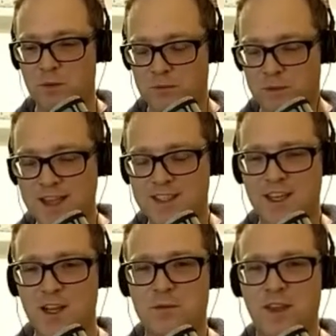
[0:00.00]
and paste
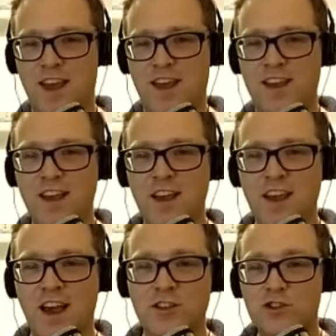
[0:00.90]
it up there
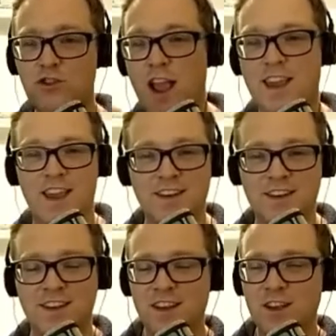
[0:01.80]
and track it
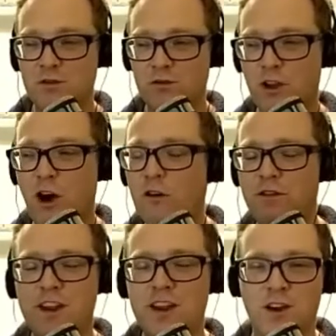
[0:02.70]
through the whole
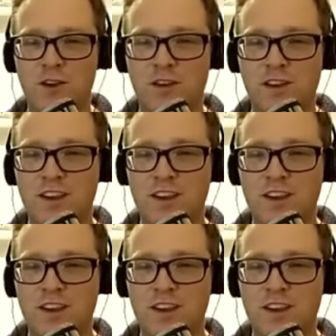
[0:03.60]
video